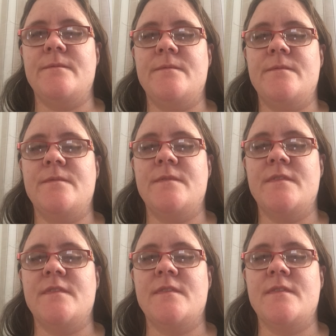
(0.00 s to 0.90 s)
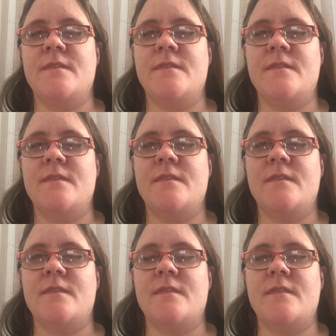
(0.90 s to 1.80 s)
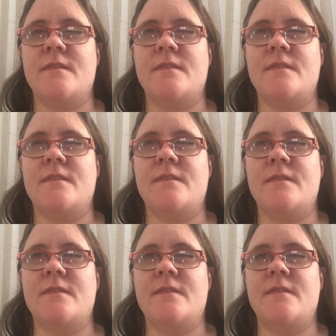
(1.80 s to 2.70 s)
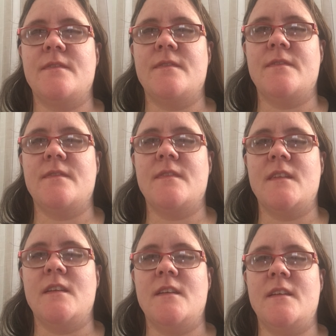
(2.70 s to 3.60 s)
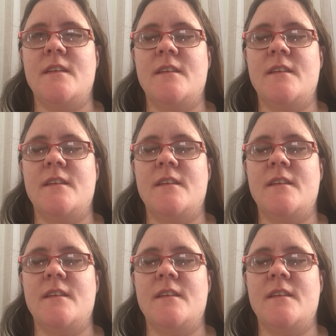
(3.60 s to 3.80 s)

No one is speaking in this clip.